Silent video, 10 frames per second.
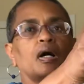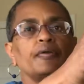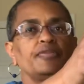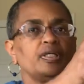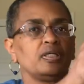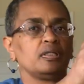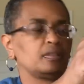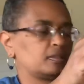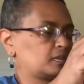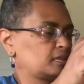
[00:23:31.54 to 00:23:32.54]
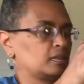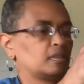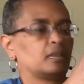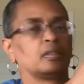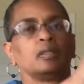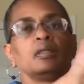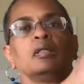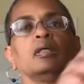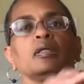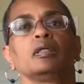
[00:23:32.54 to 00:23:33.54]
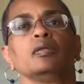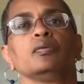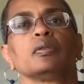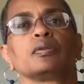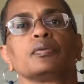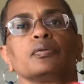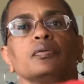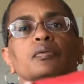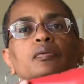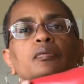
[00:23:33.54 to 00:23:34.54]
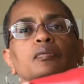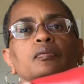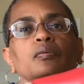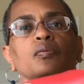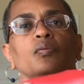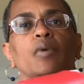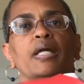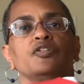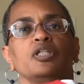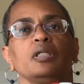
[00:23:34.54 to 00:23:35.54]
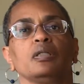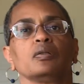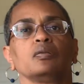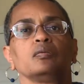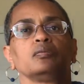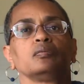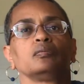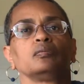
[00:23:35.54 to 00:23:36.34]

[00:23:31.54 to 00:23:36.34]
are these cute little wedge heel